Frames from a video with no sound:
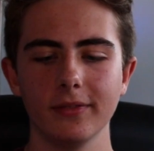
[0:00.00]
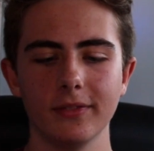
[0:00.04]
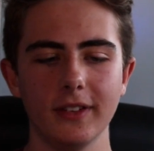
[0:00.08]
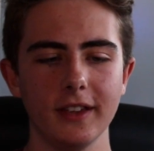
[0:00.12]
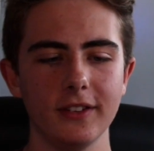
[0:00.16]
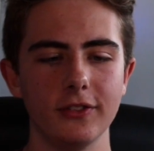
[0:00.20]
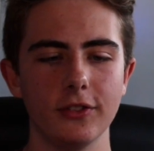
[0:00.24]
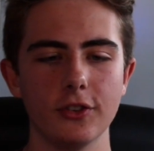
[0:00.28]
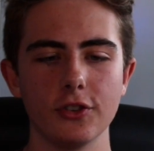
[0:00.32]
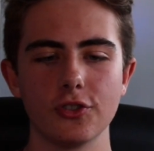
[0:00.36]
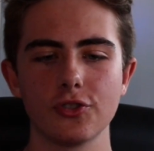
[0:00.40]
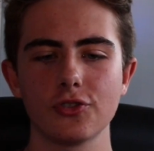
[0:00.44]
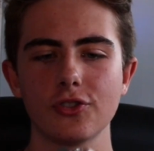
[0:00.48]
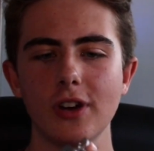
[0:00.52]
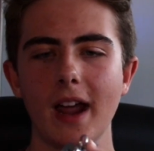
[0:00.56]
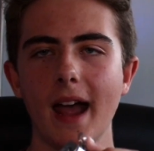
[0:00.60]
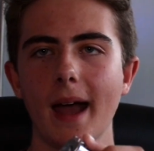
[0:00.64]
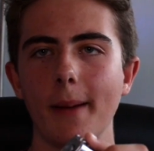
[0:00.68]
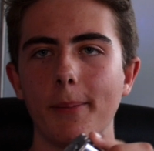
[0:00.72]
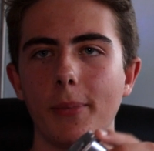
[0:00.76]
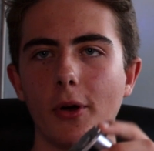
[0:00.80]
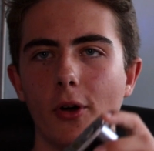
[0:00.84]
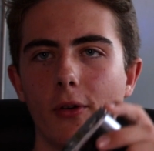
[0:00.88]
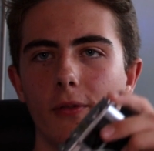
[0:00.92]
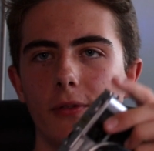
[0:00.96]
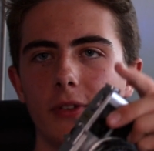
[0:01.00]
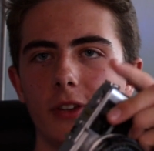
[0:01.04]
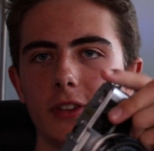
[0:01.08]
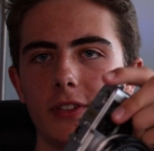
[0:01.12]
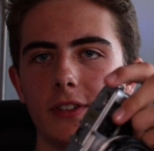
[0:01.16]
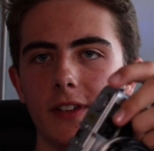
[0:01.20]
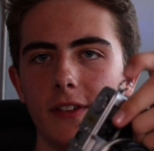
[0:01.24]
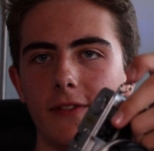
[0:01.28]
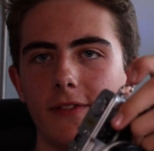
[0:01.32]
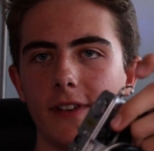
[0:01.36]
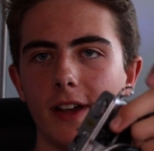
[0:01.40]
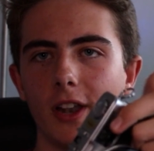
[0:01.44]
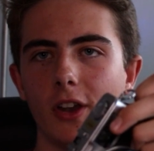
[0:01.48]
The strap
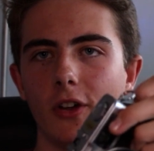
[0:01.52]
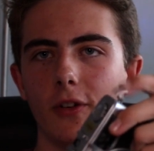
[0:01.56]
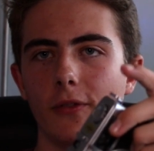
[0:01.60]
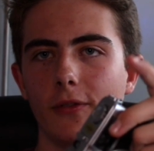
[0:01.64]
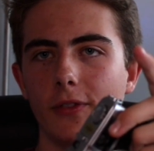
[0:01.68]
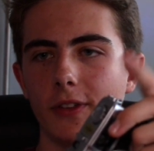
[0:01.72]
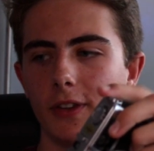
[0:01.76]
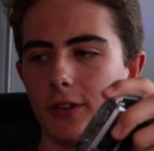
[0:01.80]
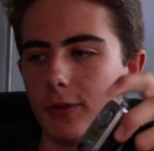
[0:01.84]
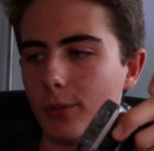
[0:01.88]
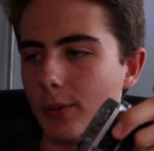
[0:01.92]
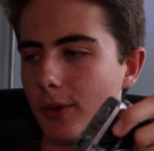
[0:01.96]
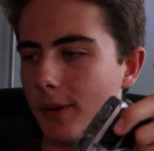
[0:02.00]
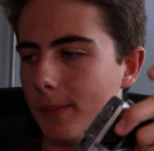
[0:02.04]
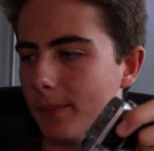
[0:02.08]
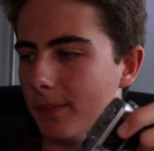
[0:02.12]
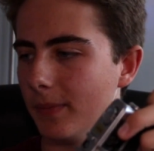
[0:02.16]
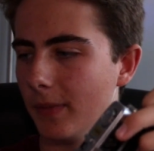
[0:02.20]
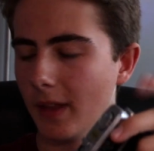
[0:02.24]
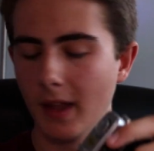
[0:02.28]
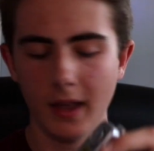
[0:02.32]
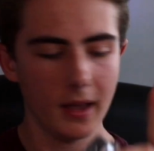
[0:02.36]
obviously fell off this one,